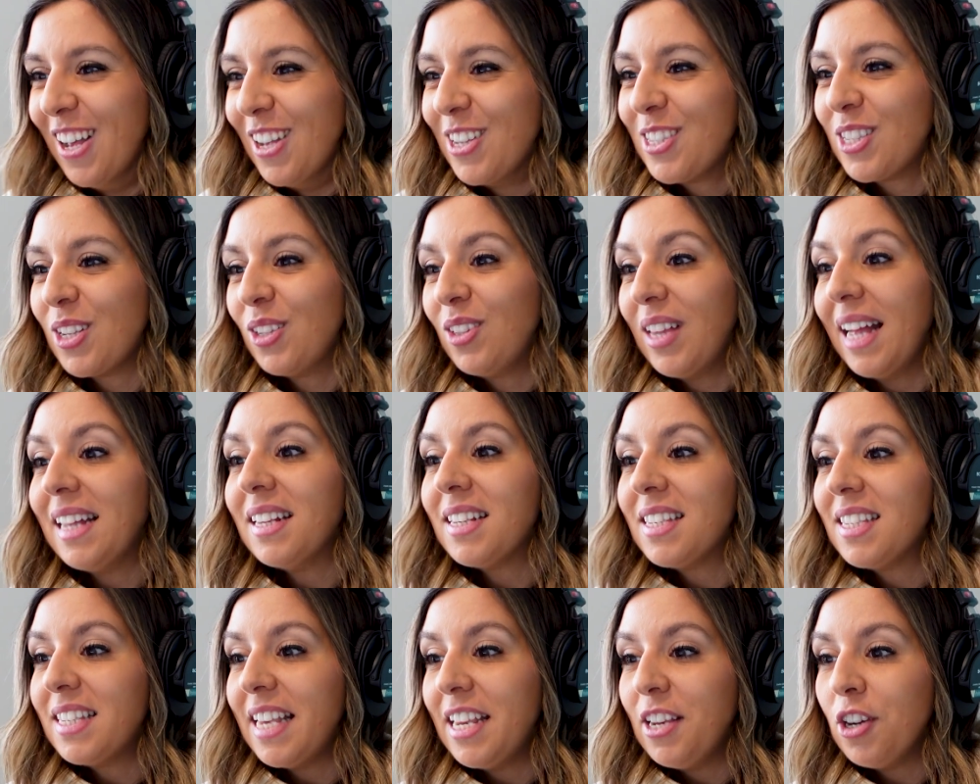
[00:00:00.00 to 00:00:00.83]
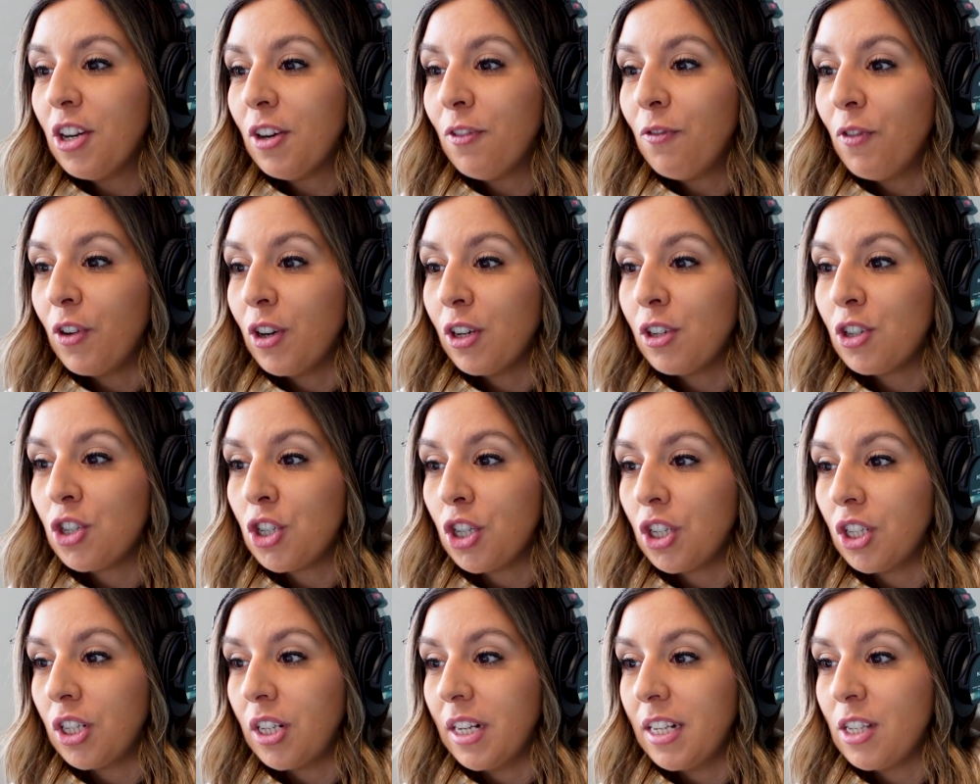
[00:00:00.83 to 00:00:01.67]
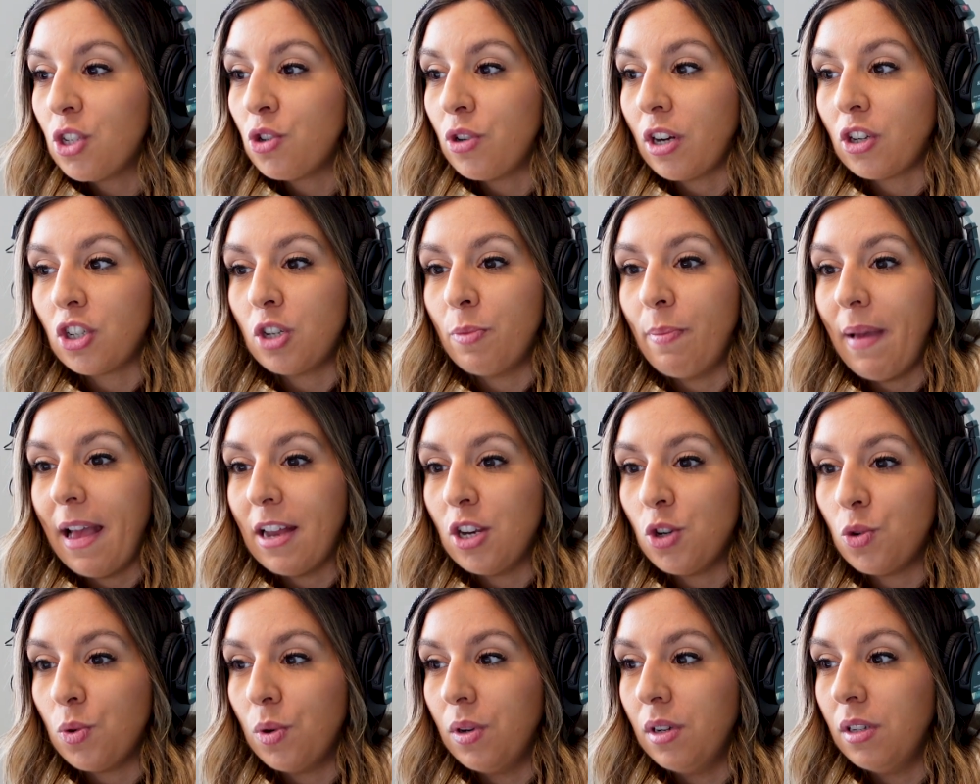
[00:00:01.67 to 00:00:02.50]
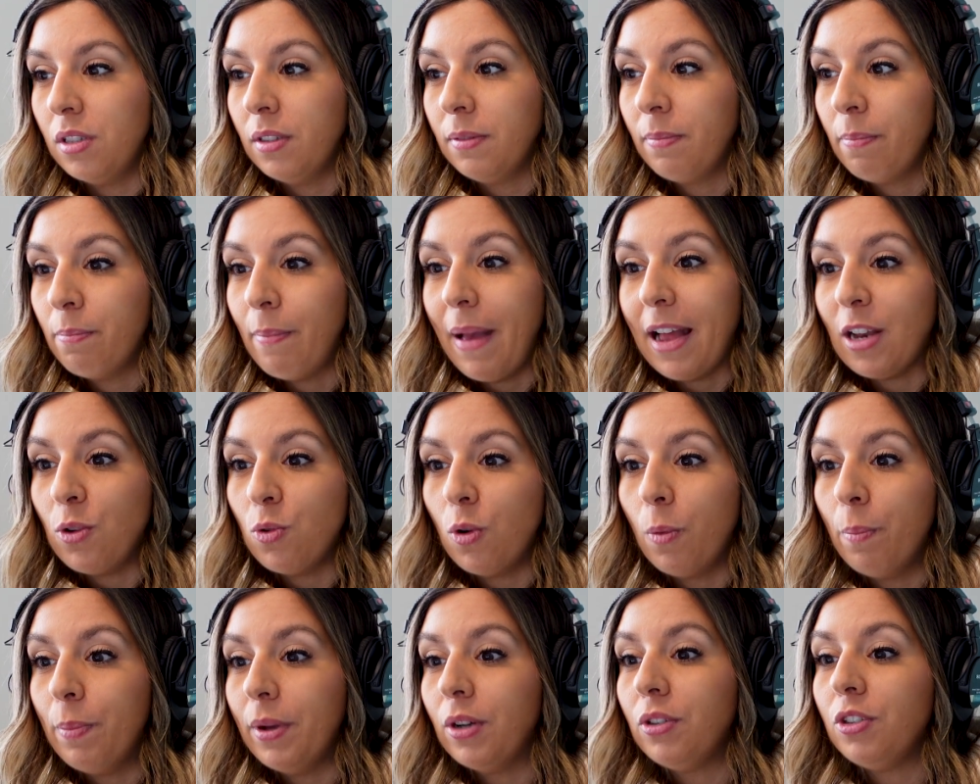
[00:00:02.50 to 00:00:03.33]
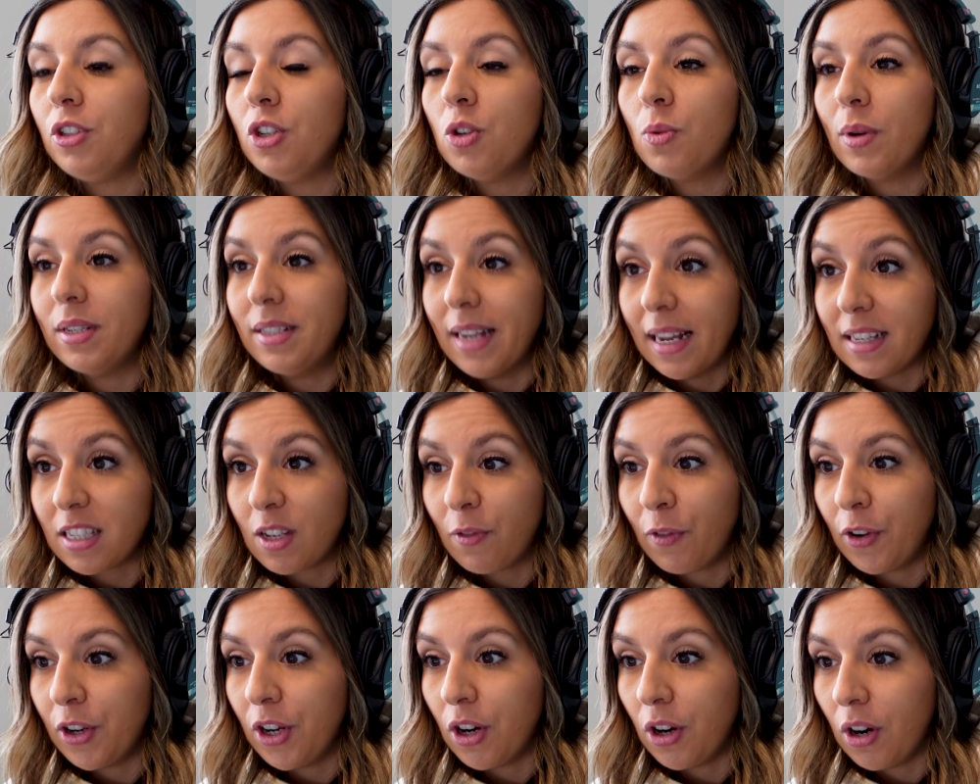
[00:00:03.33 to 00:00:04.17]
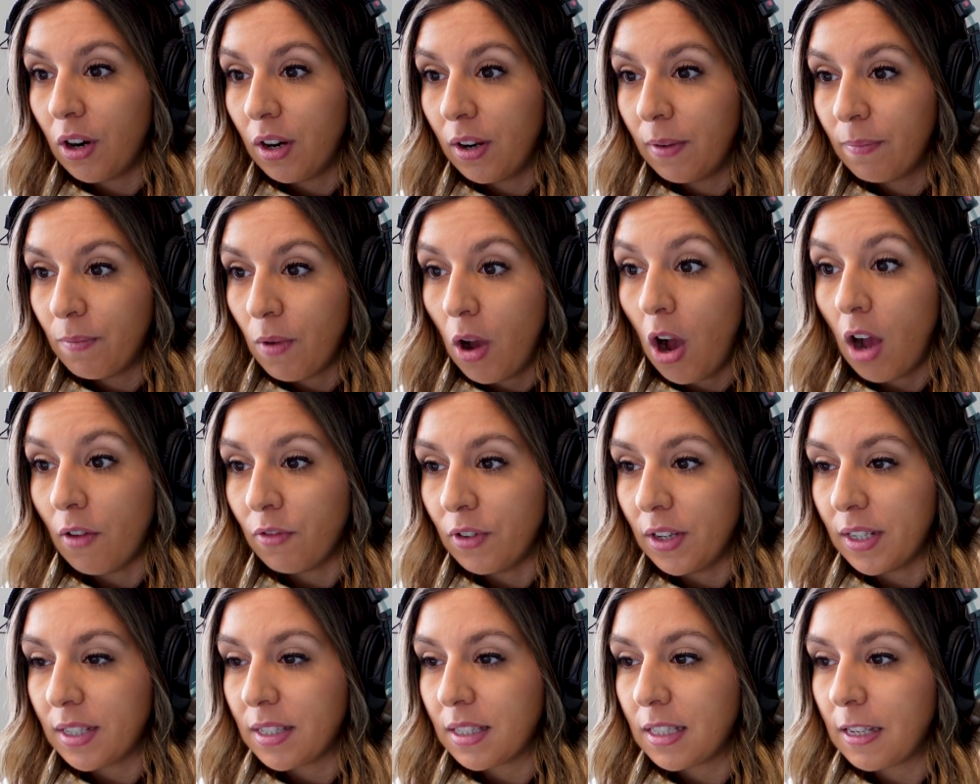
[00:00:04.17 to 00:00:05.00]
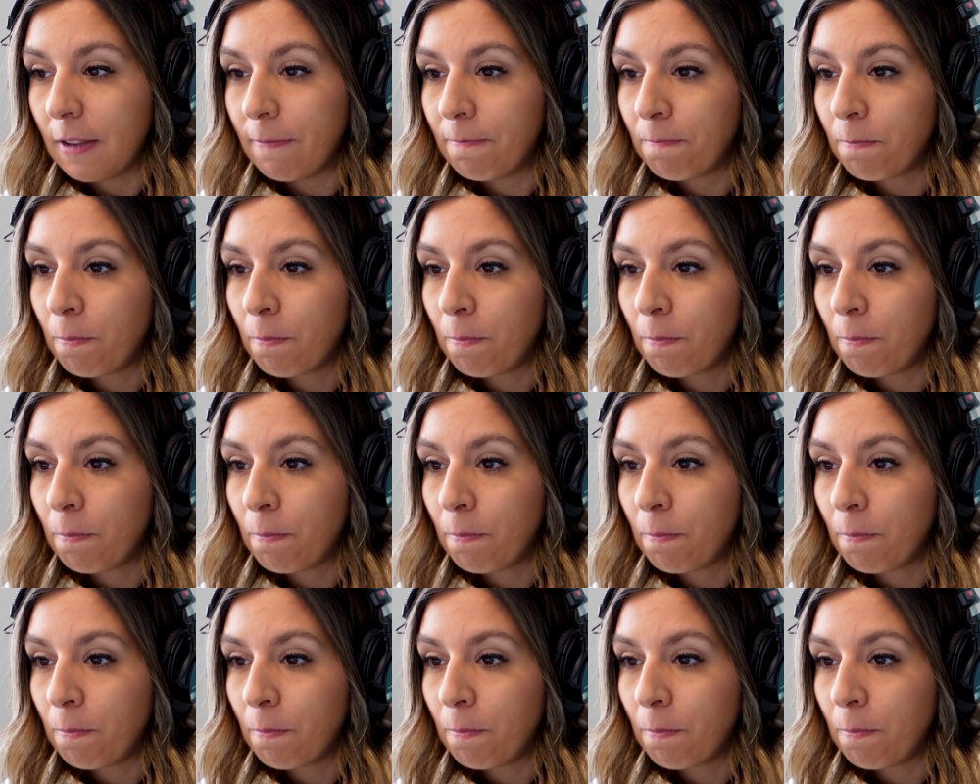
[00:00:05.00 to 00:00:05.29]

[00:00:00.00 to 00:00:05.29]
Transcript: So let's say your furniture instruction manual built you a desk for your office.